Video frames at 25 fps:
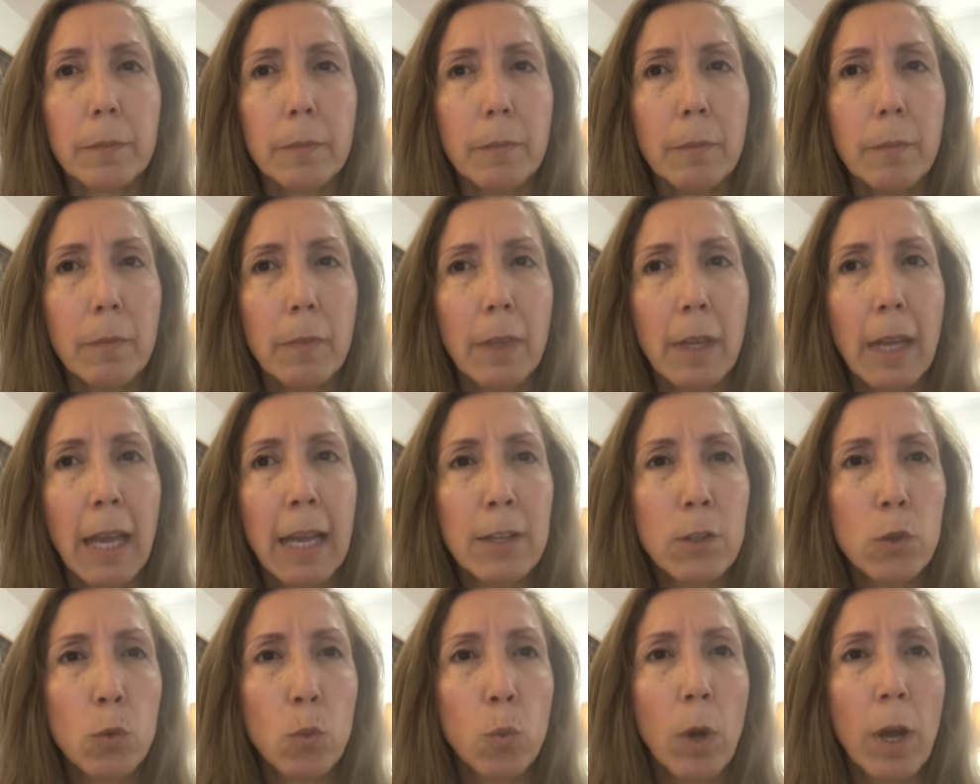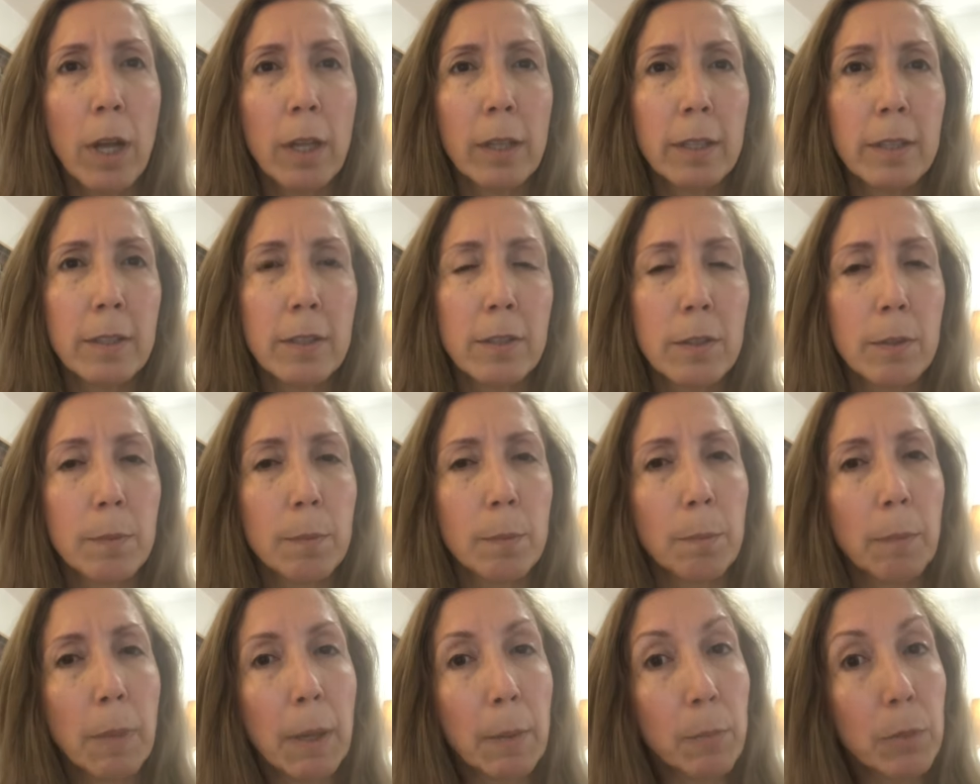as well as
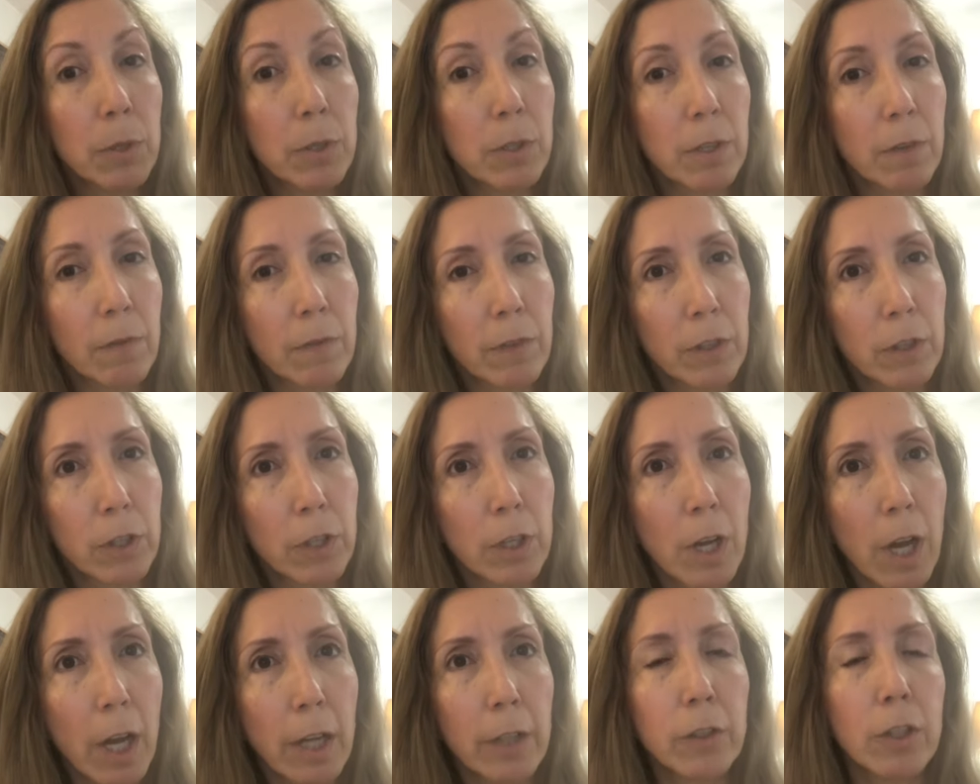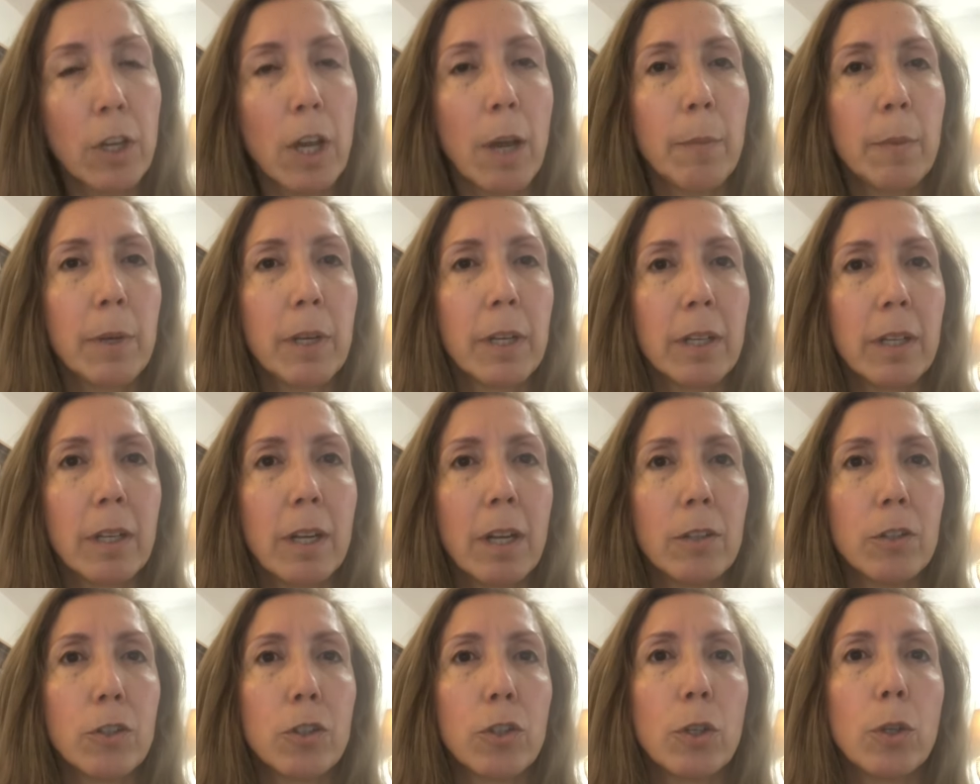members of the non-dominant
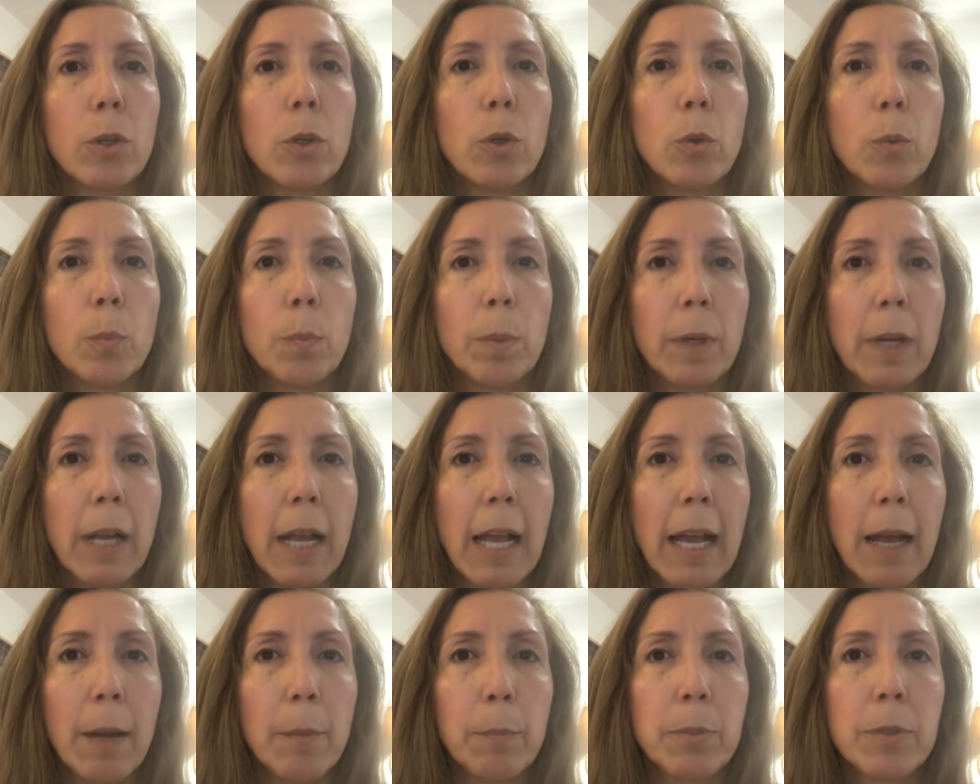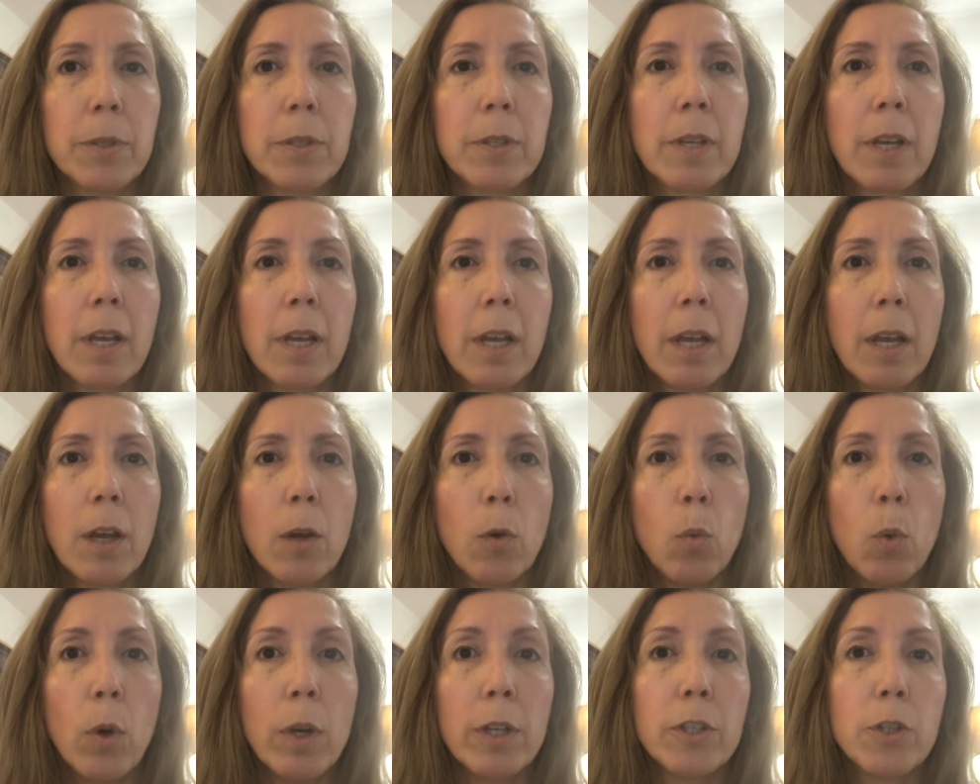culture who perhaps
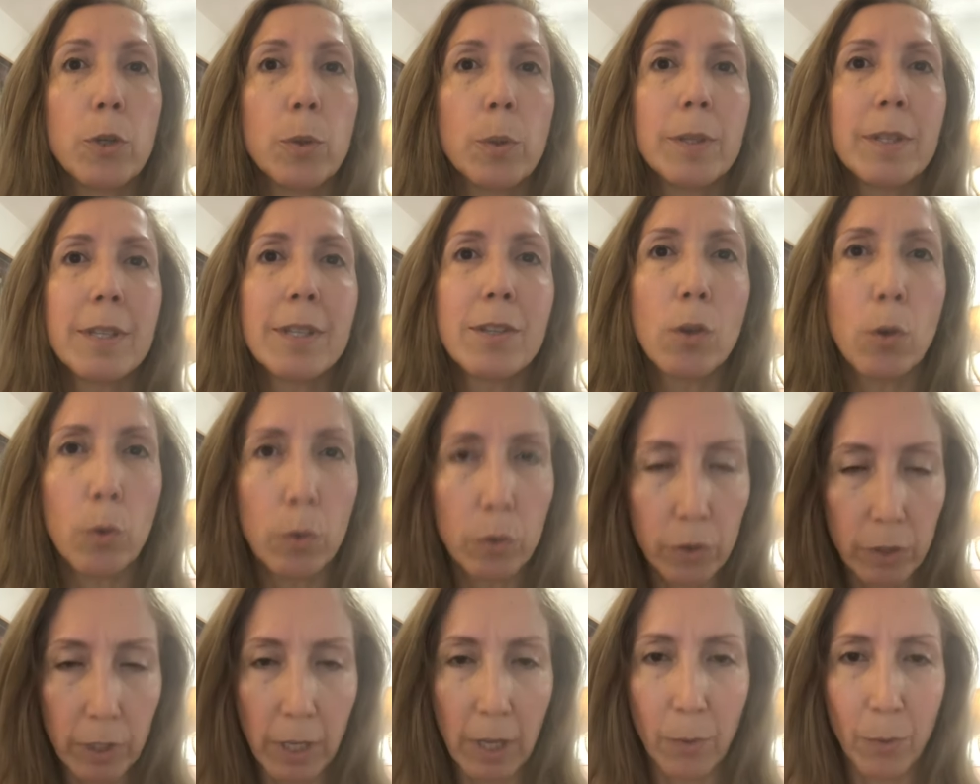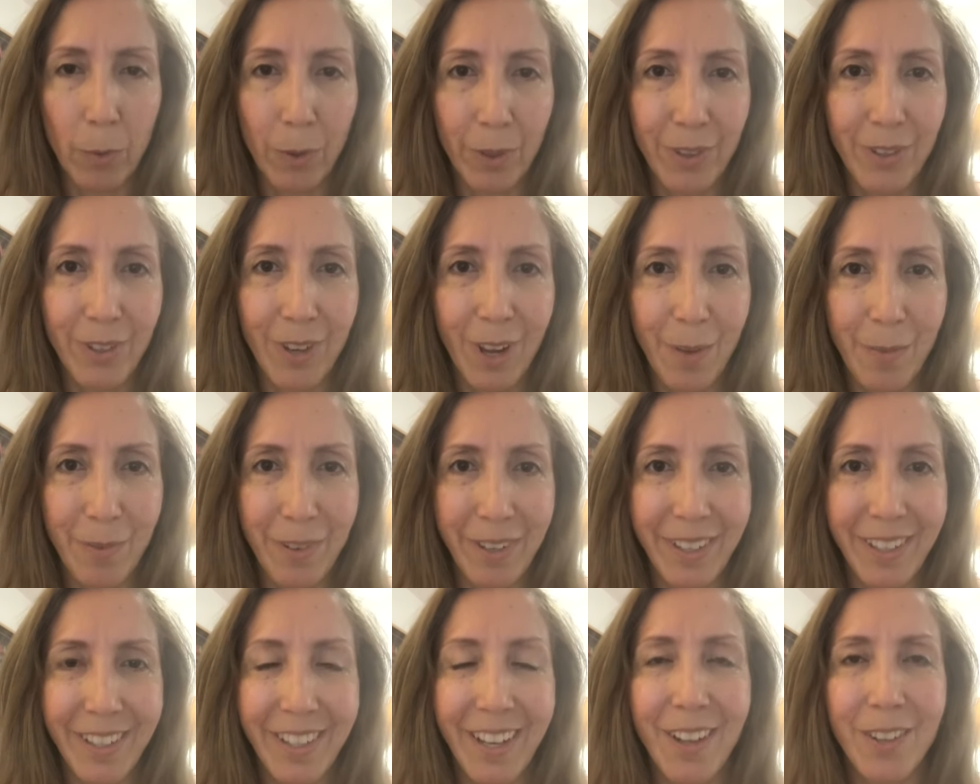want to associate with the dominant
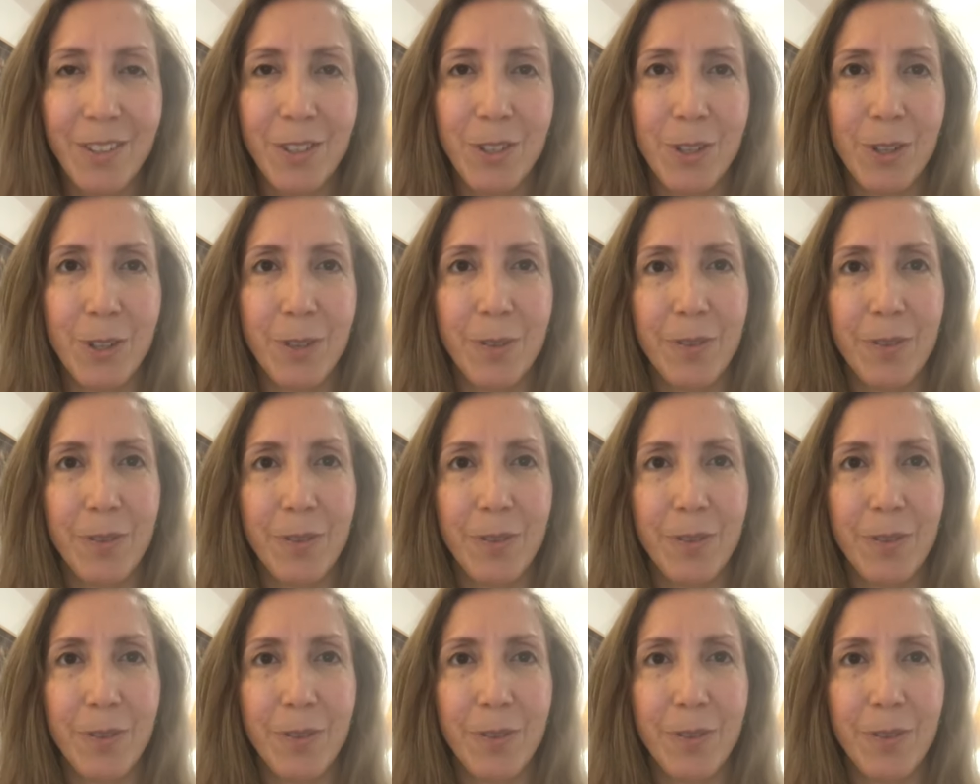culture. This